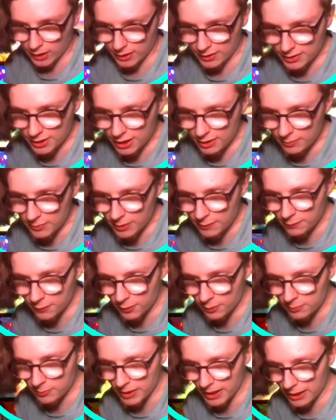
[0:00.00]
I take my
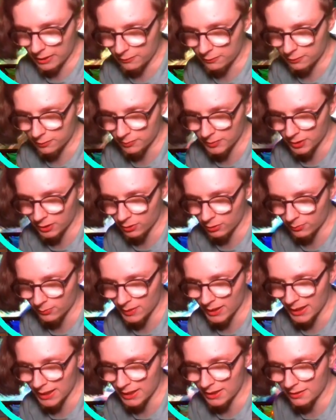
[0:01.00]
phone back from the
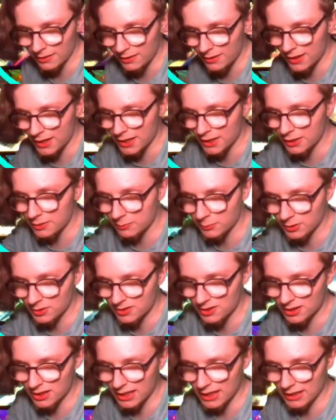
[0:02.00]
old man and thank him
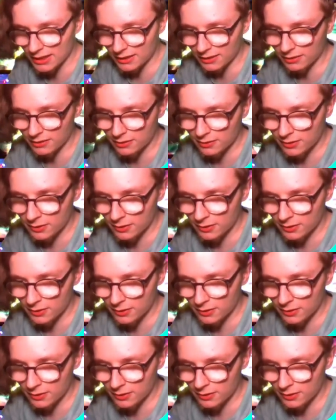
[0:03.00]
once again.